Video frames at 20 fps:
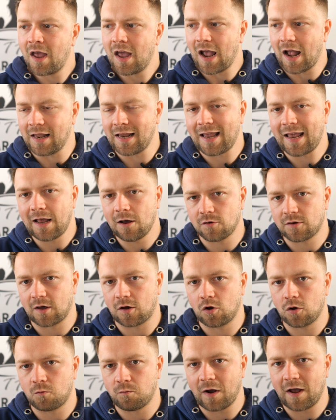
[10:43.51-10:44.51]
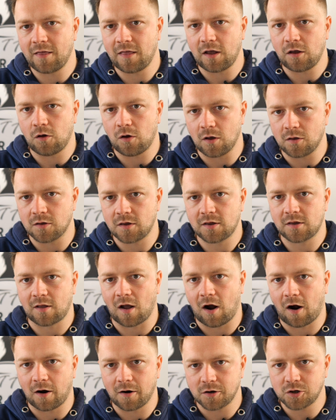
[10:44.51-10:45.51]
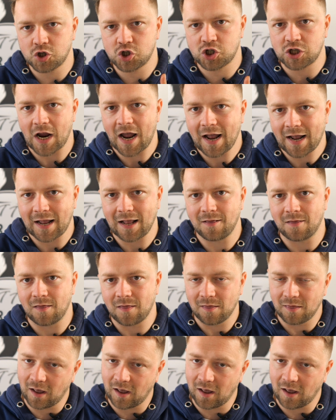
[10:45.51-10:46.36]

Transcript: And here's a good way that you can start checking